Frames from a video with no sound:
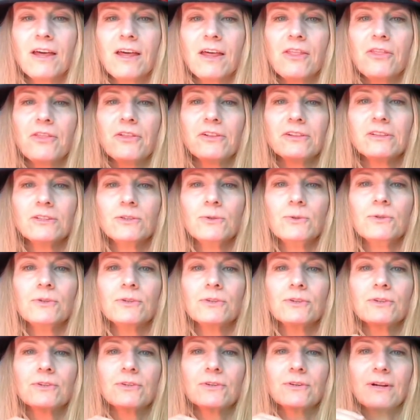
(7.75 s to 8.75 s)
the
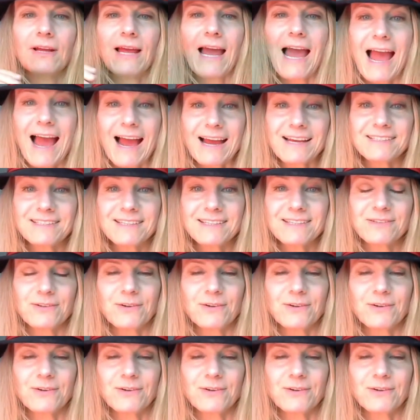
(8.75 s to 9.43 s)
lunar axis,